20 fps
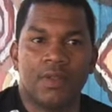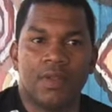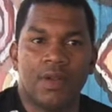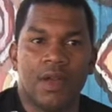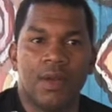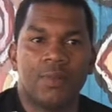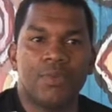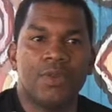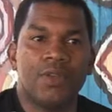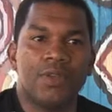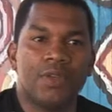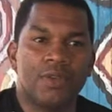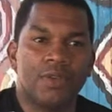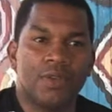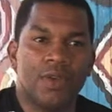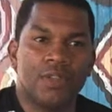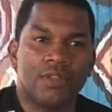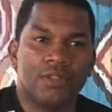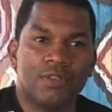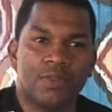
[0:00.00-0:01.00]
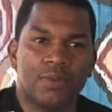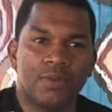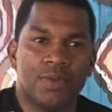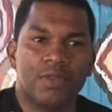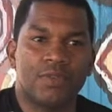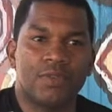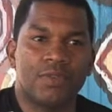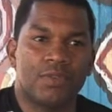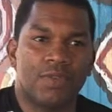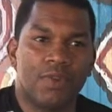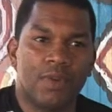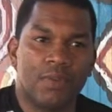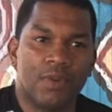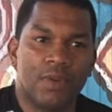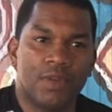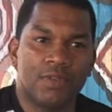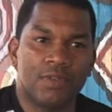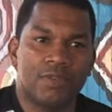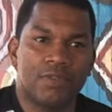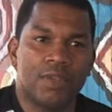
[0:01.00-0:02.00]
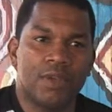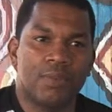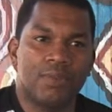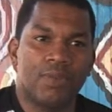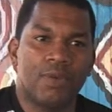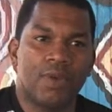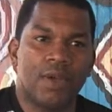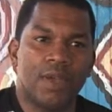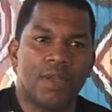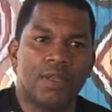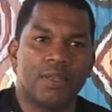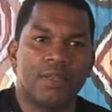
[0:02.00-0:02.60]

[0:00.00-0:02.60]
I'm Ricky Grace, Director of Role Models WA.